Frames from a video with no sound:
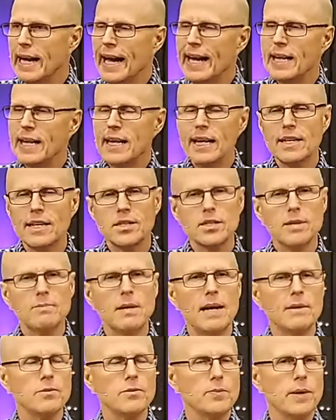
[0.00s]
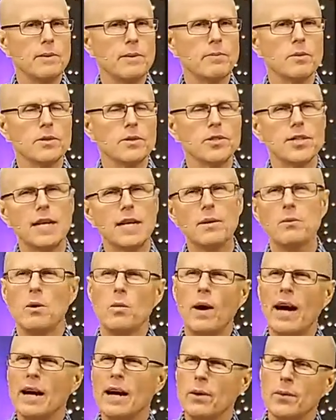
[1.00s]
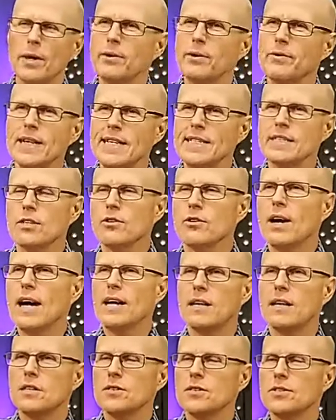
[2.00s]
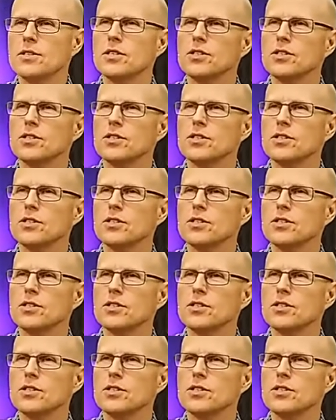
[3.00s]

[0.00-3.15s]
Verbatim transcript: And, and sometimes people will say, well, why are we reading the Chronicles?